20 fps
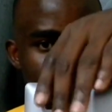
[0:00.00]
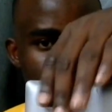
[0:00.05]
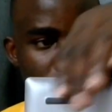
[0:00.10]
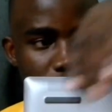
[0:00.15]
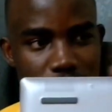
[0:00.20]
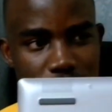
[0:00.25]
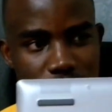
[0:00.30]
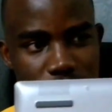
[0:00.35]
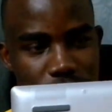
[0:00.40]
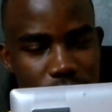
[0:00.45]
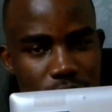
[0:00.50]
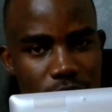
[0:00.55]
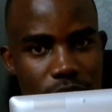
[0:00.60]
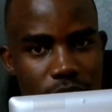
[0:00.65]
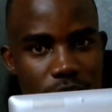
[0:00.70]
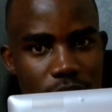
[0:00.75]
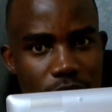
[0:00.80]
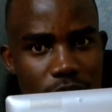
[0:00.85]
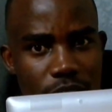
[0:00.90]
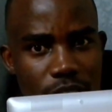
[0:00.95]
speakers right
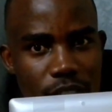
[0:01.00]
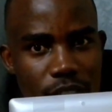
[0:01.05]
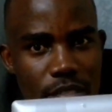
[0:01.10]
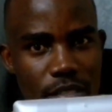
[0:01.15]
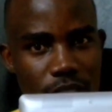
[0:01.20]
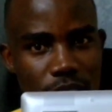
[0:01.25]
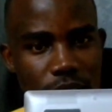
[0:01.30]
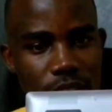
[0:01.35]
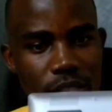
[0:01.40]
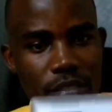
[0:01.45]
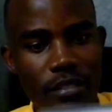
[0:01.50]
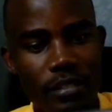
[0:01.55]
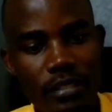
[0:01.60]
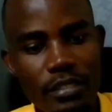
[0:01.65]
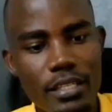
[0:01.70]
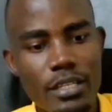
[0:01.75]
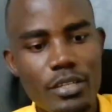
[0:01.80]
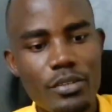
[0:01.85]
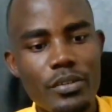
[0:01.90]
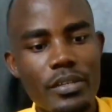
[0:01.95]
here.
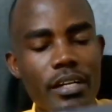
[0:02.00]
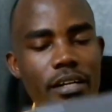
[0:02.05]
Then we